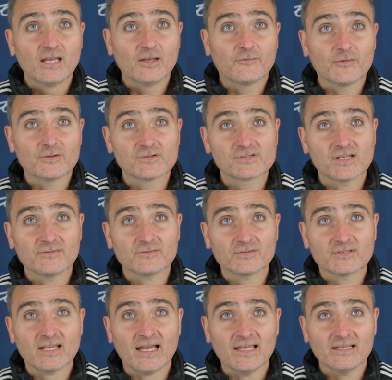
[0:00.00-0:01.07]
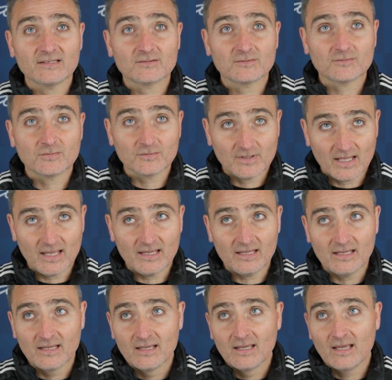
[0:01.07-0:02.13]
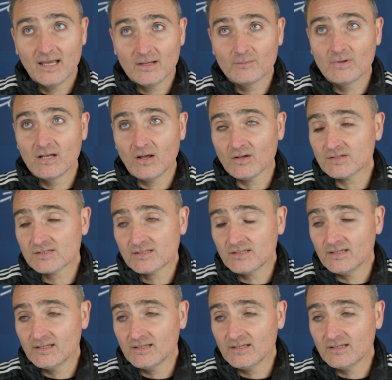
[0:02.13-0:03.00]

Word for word: if we deserve to tie today and we lost.